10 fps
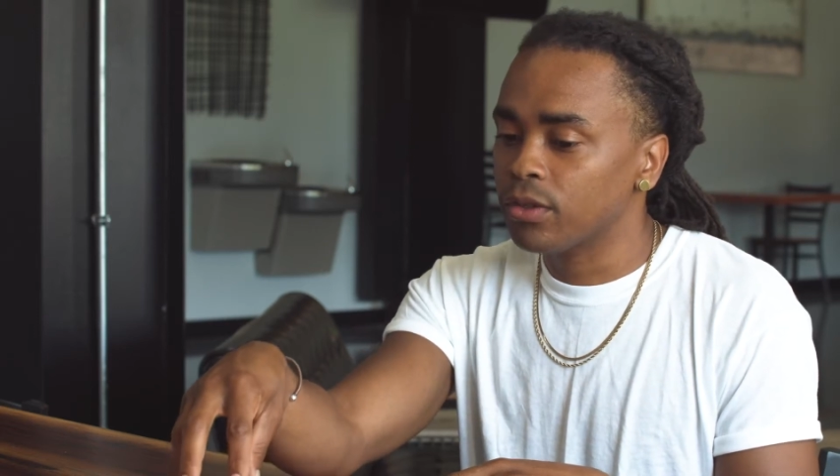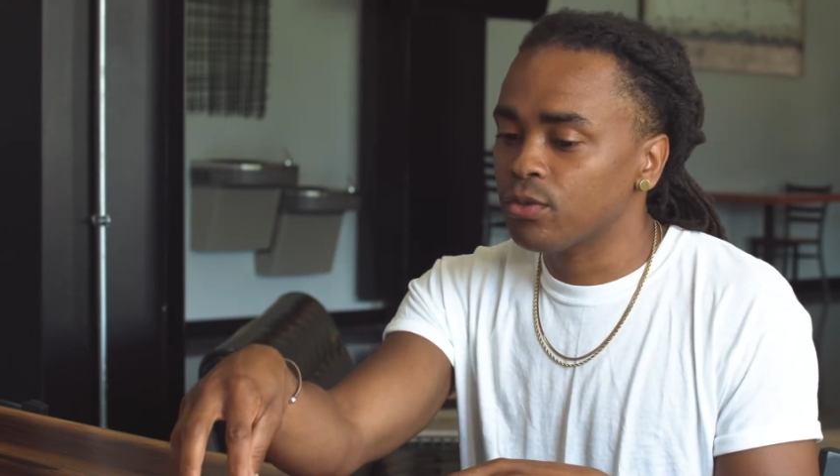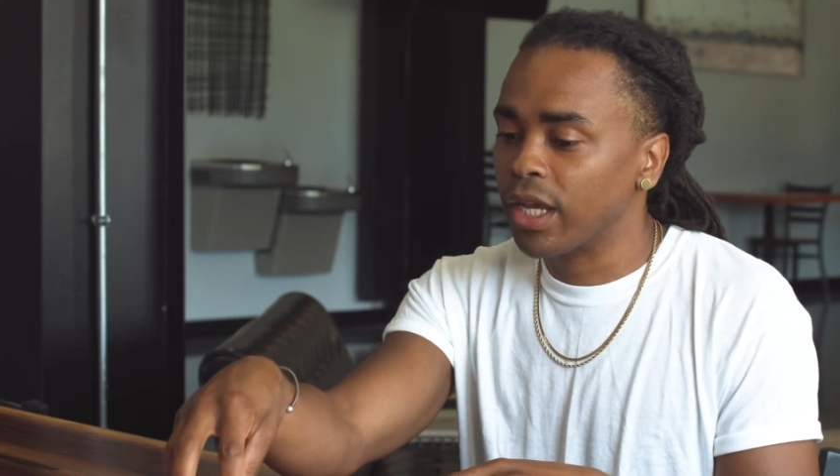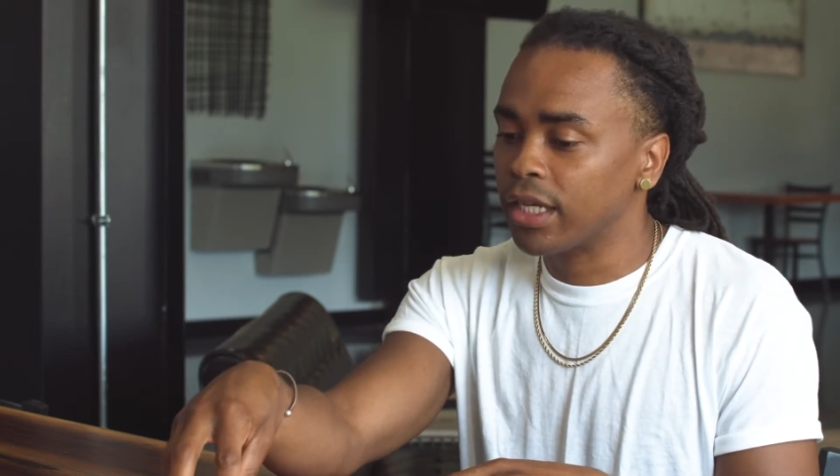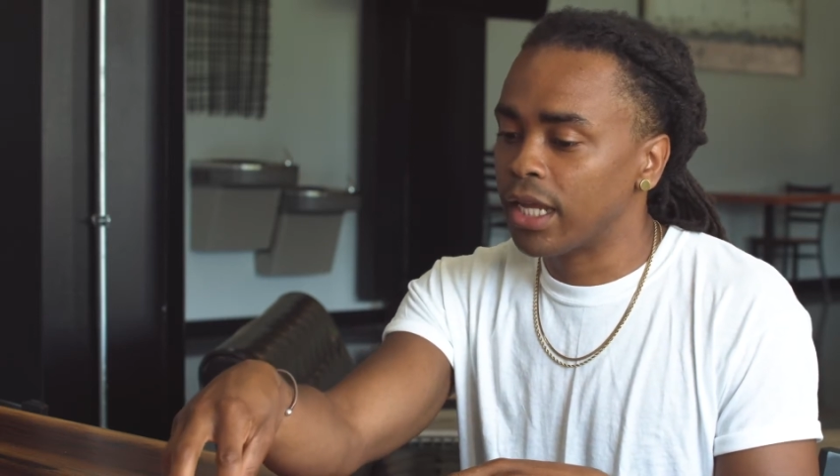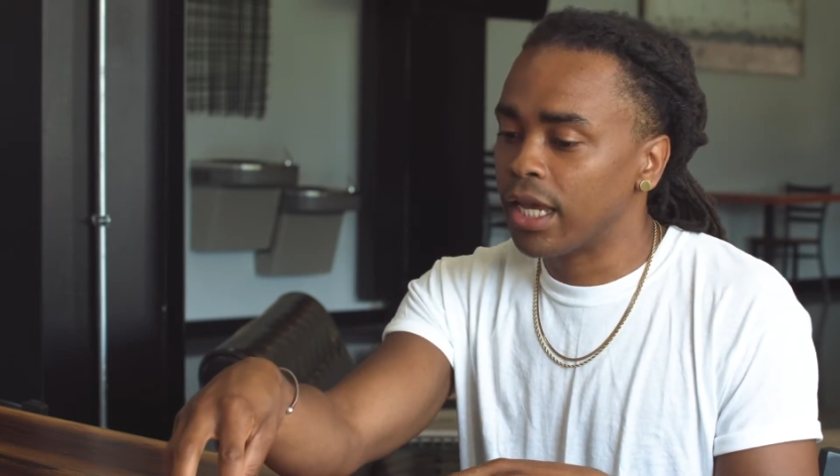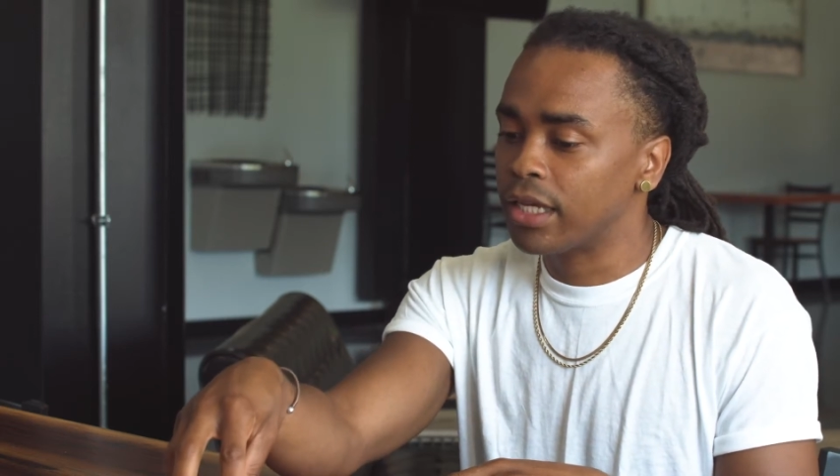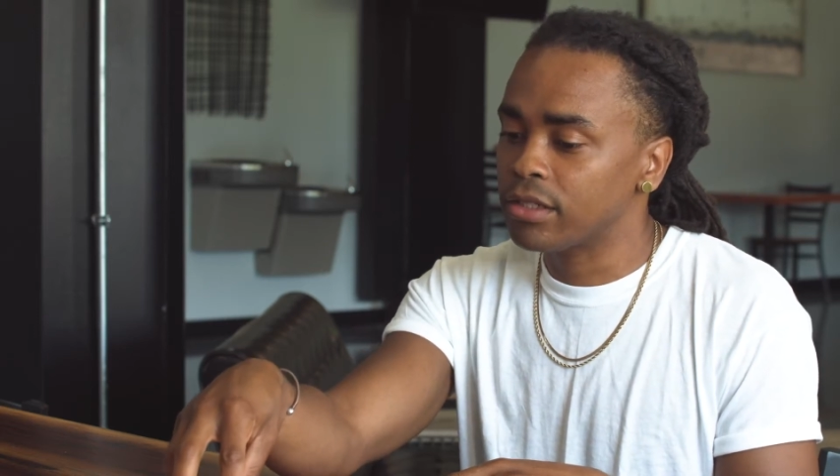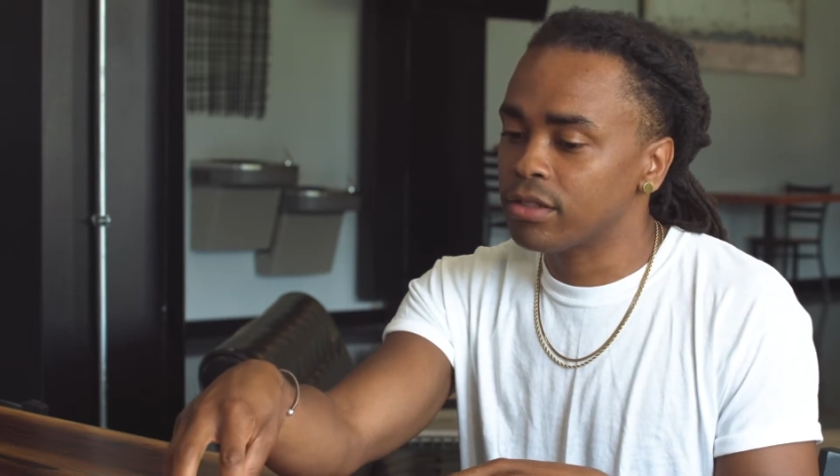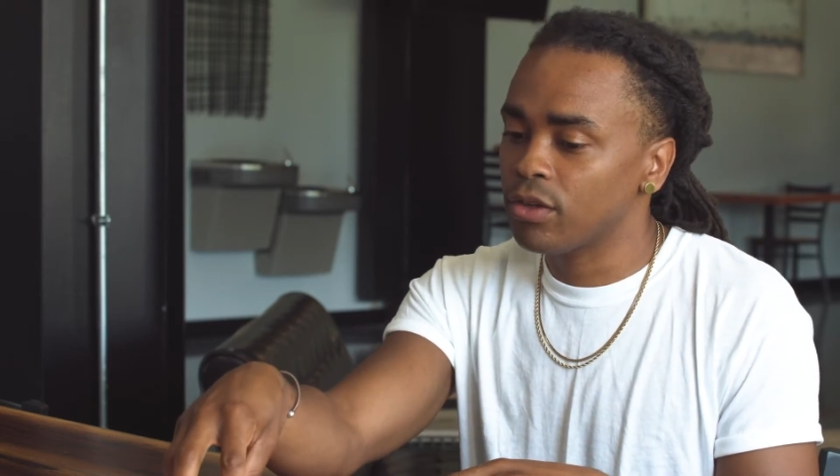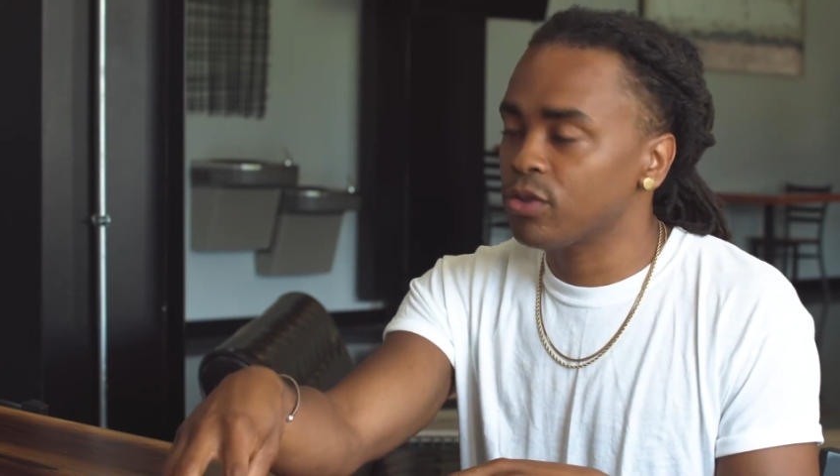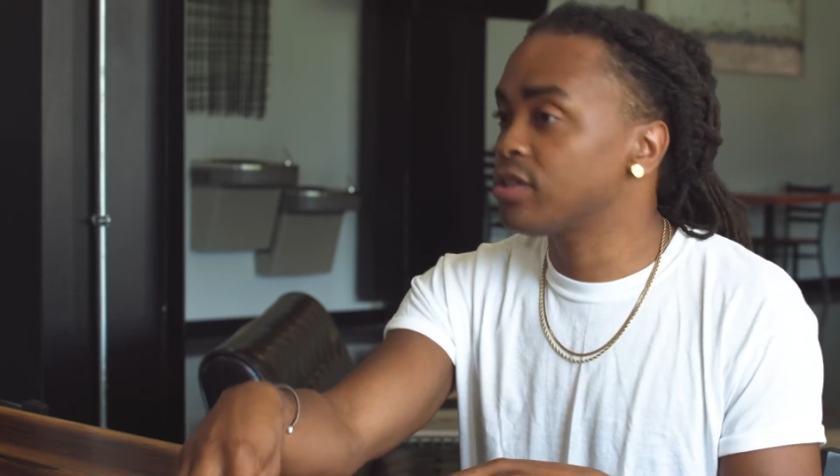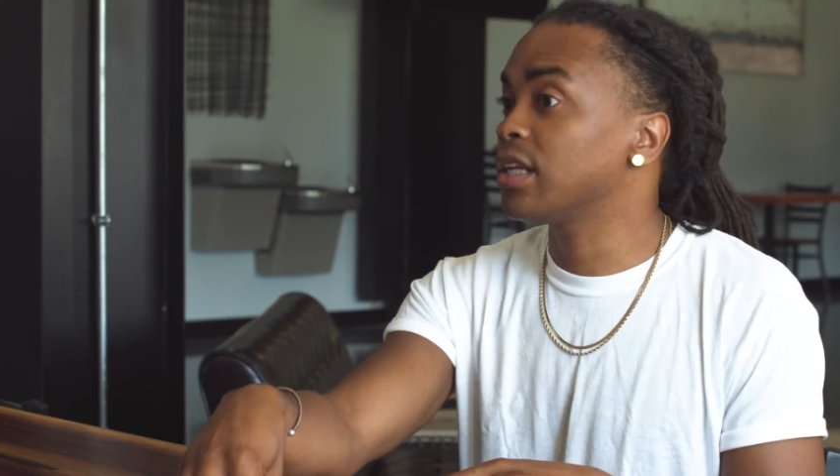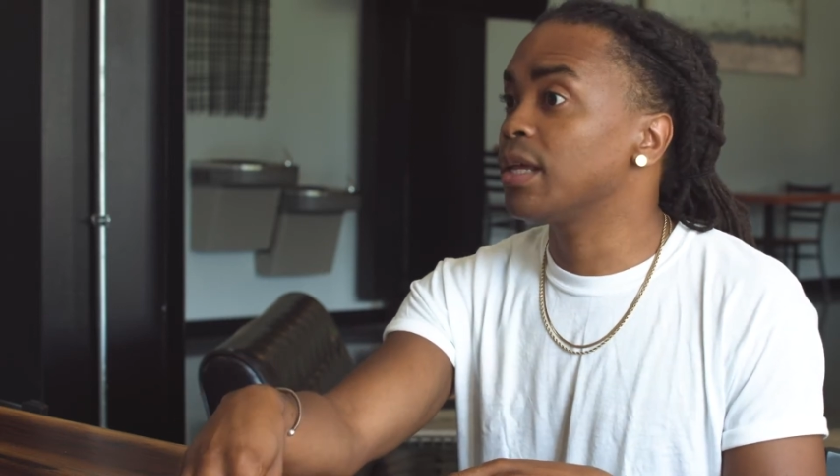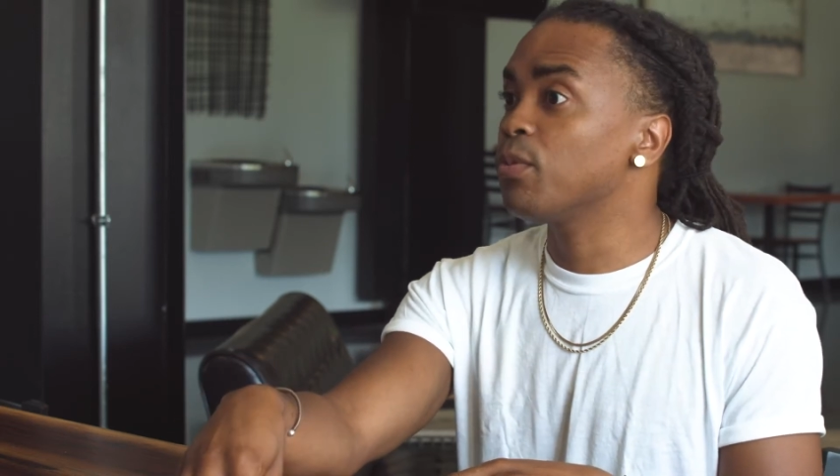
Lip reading: recognized on Sunday